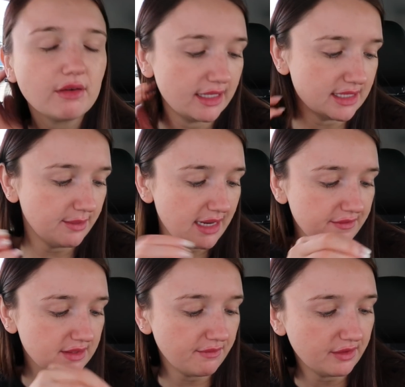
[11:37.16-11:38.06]
Right, so we
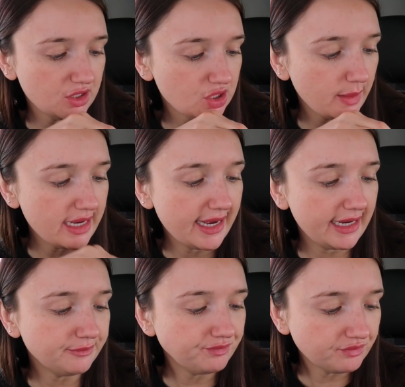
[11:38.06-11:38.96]
have something sweet
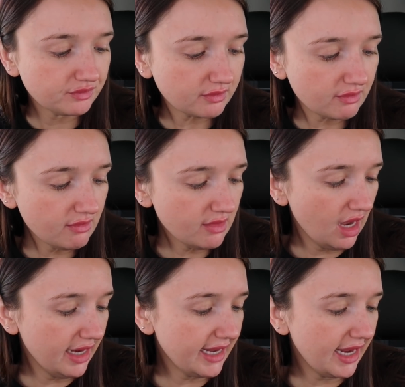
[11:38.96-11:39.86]
now.
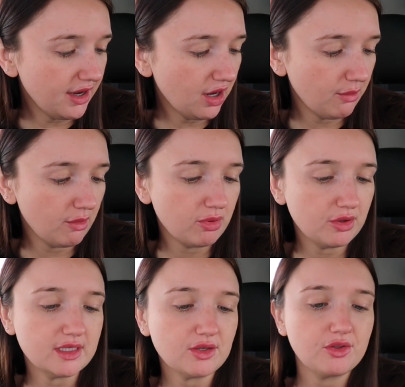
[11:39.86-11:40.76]
Again, I will
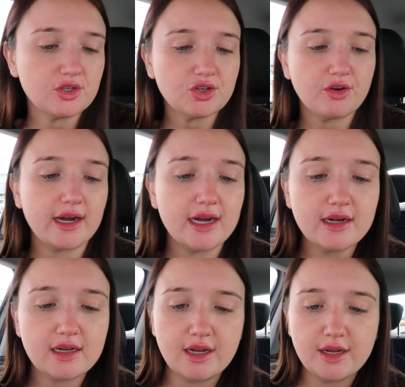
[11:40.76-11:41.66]
put this on the
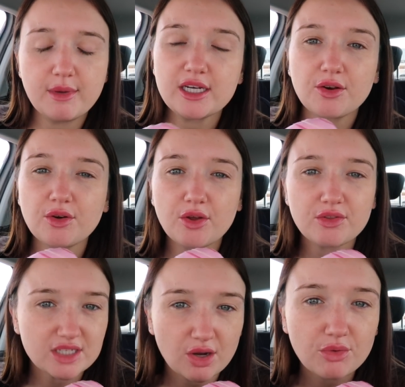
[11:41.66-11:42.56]
screen. I don't know
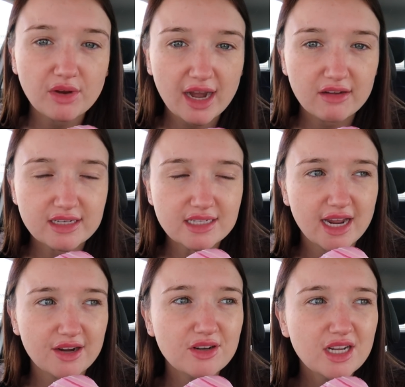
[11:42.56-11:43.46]
the total calories
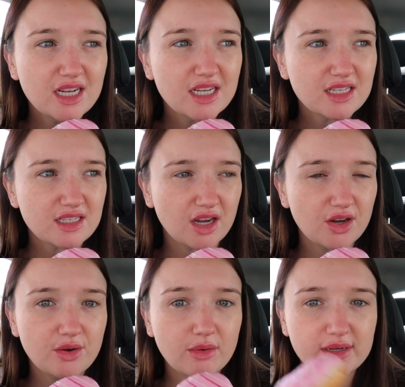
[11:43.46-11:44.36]
now.
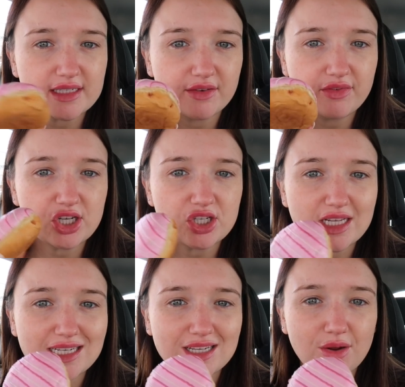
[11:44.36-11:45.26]
So once I finish
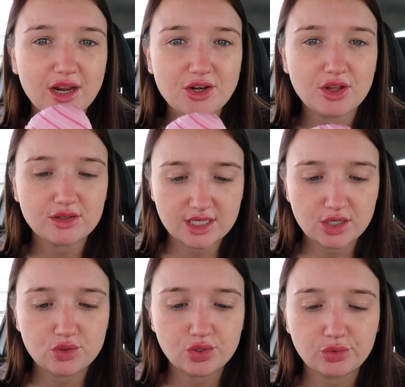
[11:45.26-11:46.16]
this, I'll let you know the
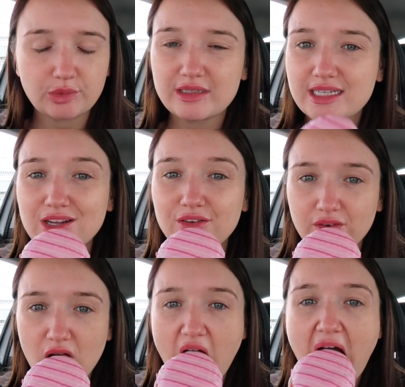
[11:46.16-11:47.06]
total so
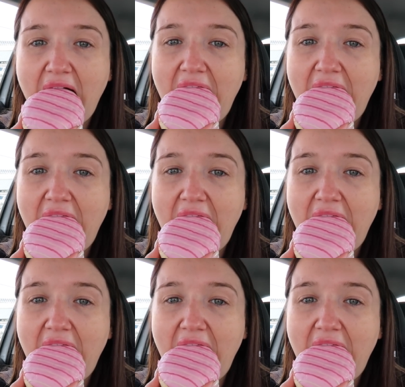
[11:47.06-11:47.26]
far.